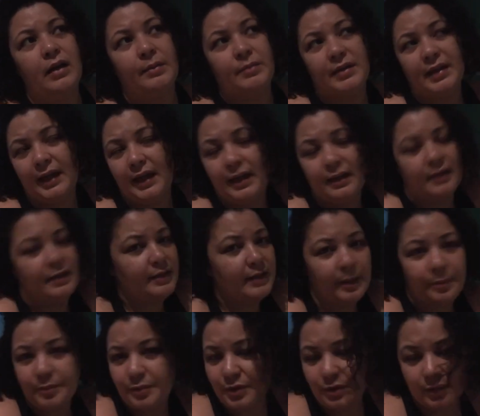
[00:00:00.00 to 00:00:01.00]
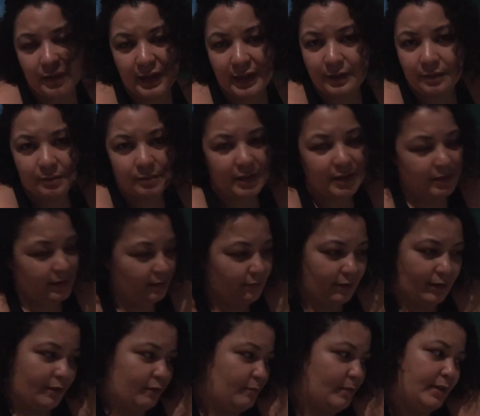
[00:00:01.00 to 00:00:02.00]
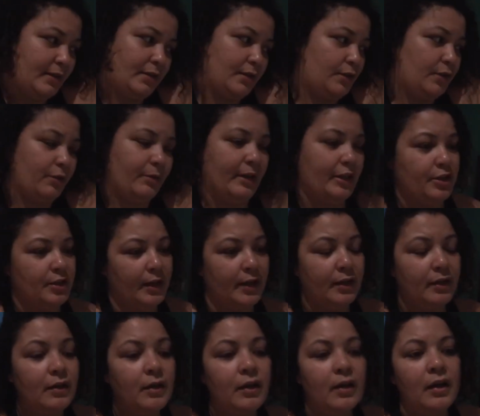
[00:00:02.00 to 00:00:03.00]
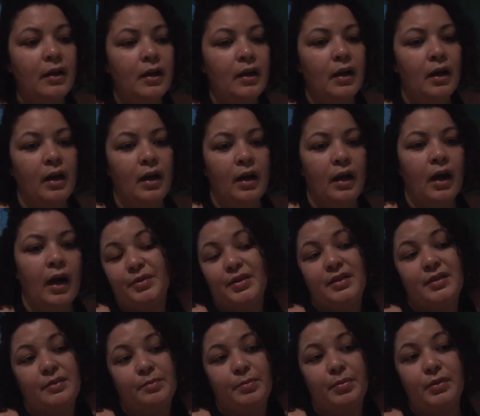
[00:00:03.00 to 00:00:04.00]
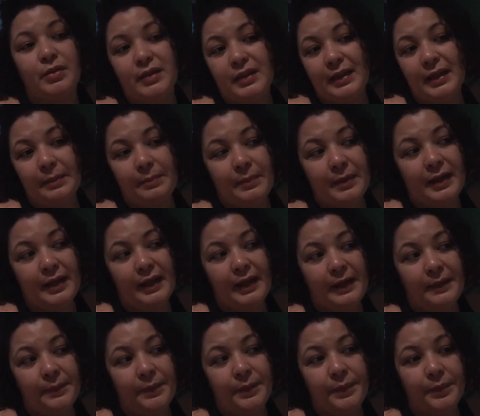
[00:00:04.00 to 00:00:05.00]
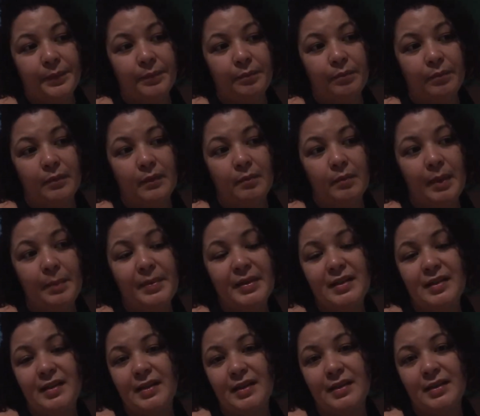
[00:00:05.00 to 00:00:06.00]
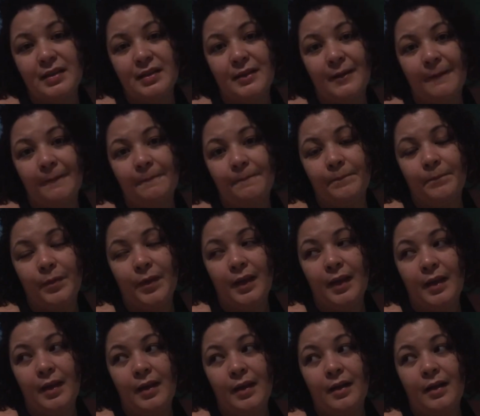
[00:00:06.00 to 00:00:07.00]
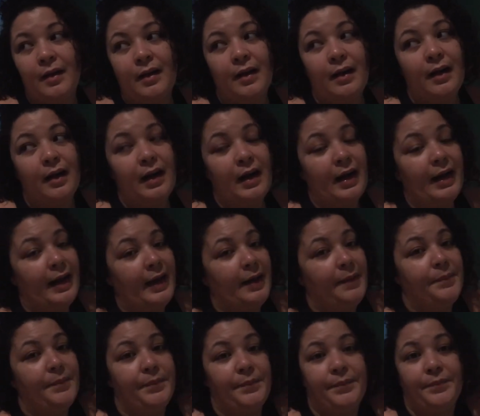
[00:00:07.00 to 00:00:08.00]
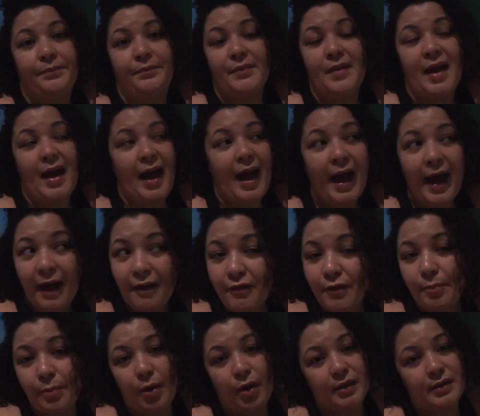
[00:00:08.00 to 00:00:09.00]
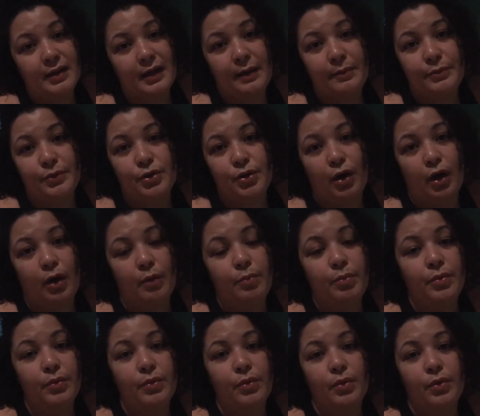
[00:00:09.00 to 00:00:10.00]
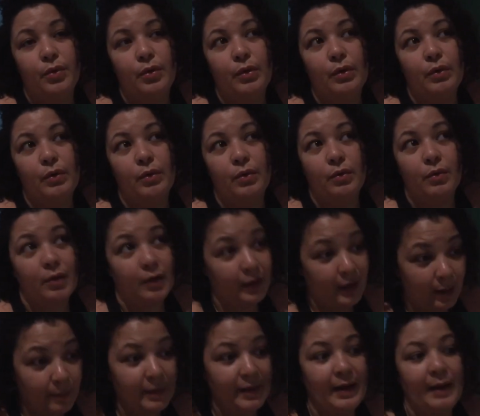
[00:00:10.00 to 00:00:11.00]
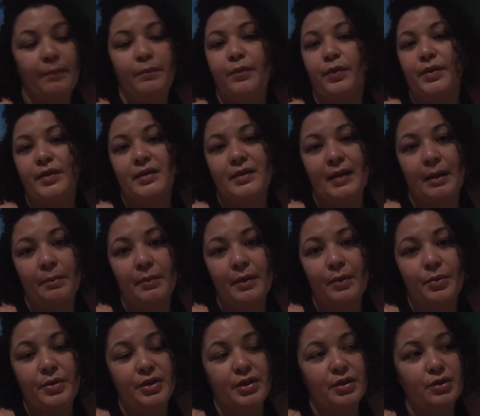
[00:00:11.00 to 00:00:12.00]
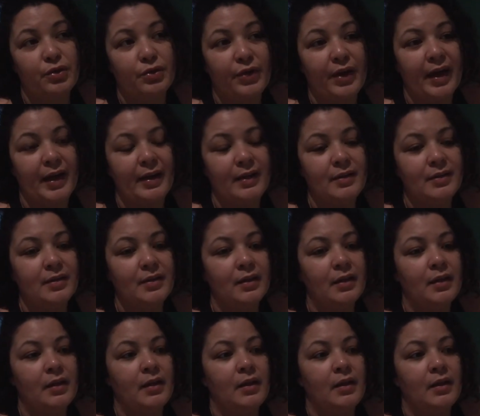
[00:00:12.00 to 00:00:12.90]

I'm taking the steps to get myself out of my situation. I'm just building up my business. I have a part-time job coming up for the summer, which is great.